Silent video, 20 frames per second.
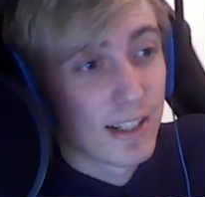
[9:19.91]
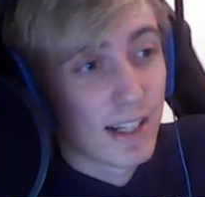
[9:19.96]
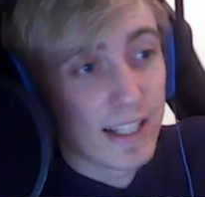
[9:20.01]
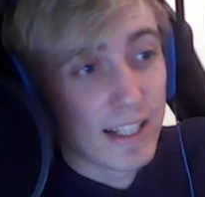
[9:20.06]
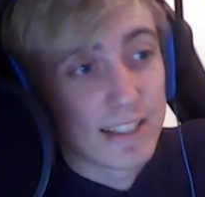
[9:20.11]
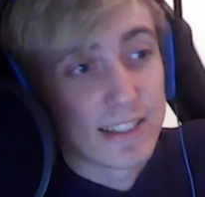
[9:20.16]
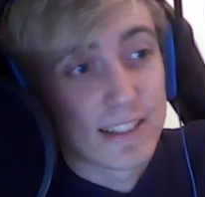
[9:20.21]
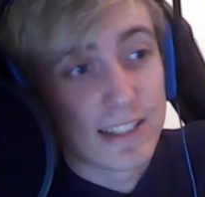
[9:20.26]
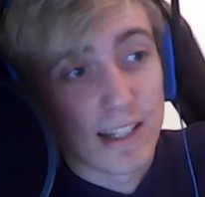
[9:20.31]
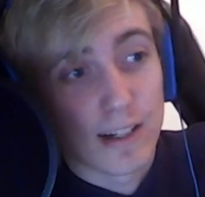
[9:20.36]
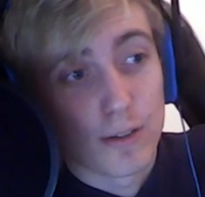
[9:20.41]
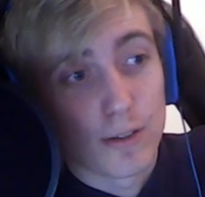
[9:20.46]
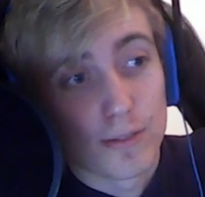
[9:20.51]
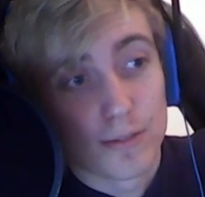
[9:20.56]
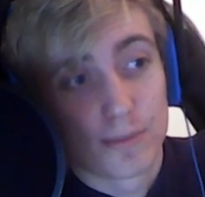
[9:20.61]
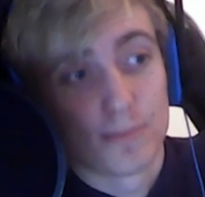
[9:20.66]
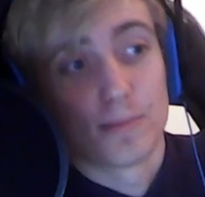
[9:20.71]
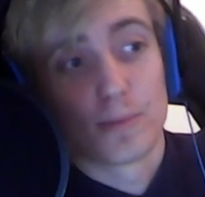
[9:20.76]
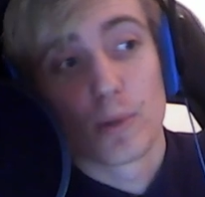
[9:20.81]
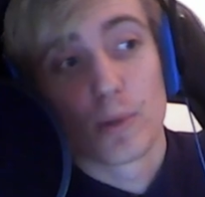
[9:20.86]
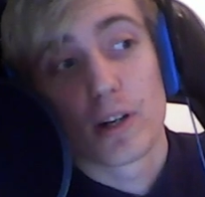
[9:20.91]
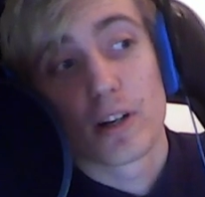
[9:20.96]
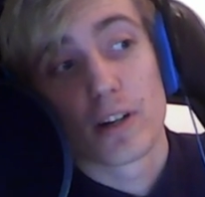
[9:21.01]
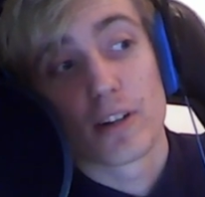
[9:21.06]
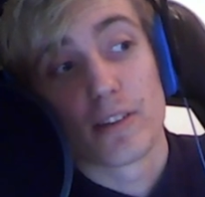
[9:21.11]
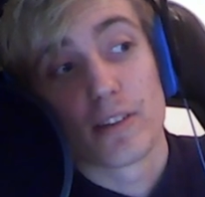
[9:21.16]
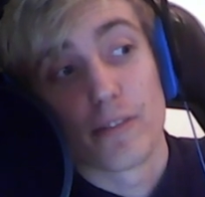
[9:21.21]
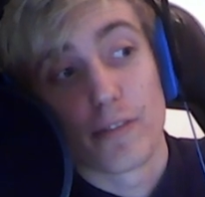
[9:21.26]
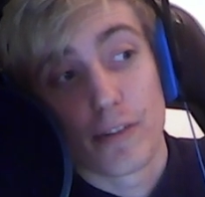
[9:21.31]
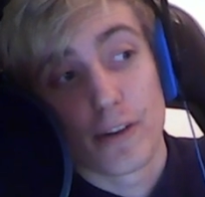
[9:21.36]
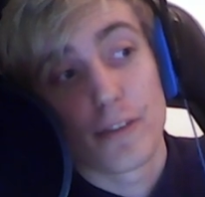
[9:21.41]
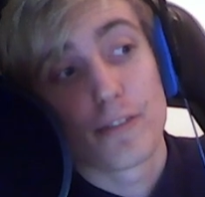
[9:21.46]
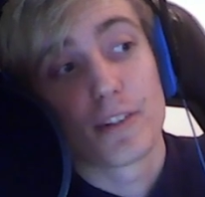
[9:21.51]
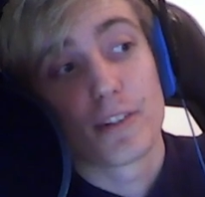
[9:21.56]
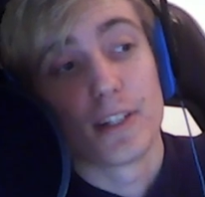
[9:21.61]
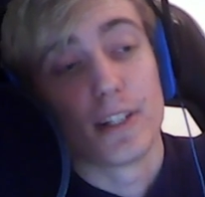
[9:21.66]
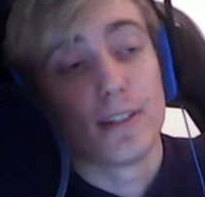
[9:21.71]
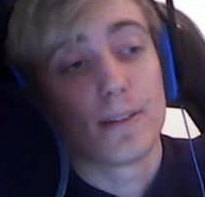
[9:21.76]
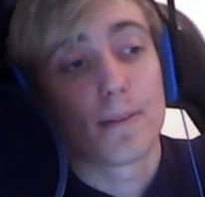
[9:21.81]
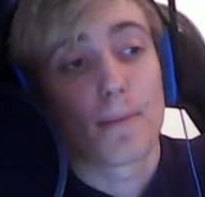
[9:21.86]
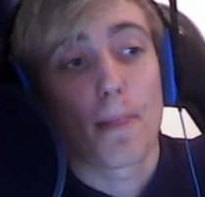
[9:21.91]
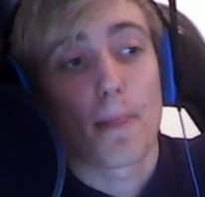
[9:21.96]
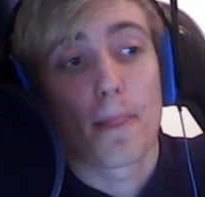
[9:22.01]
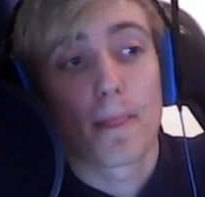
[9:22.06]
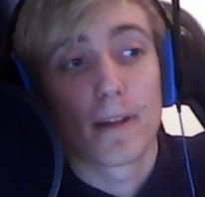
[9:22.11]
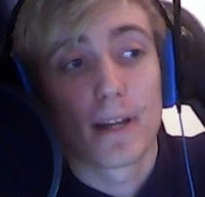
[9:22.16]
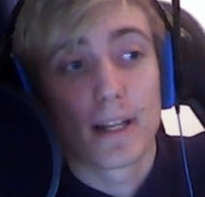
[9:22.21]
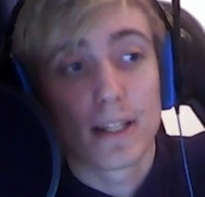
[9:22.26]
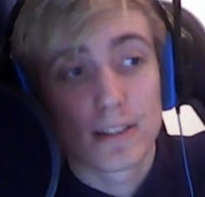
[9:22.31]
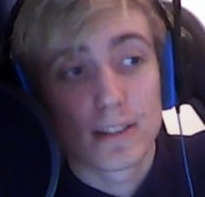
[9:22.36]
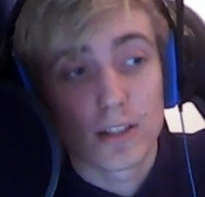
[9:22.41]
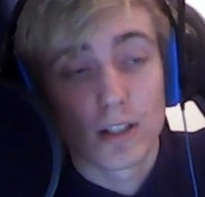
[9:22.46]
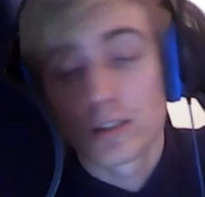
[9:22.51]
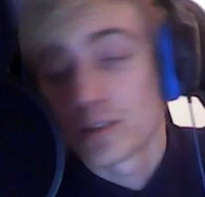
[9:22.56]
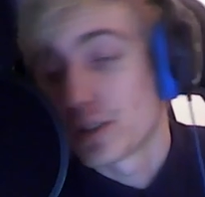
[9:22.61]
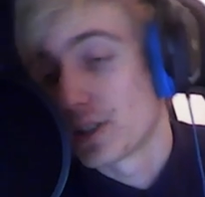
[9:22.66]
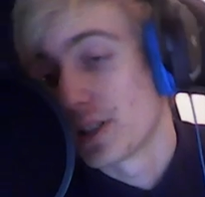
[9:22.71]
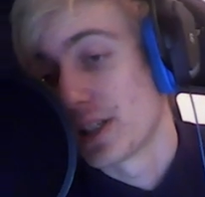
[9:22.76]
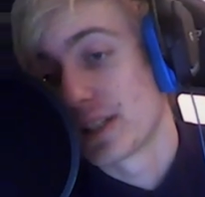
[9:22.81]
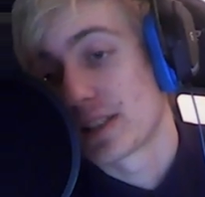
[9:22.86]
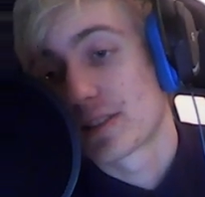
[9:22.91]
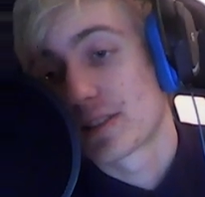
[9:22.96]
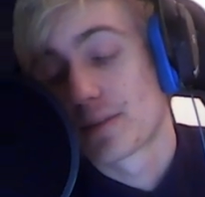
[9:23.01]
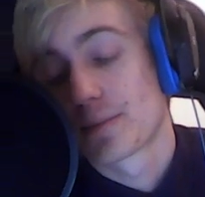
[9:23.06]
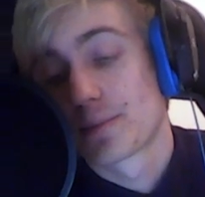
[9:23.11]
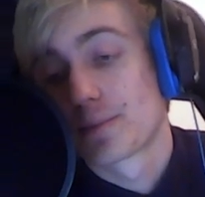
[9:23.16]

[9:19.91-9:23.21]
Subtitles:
instead of 150. It's also nice.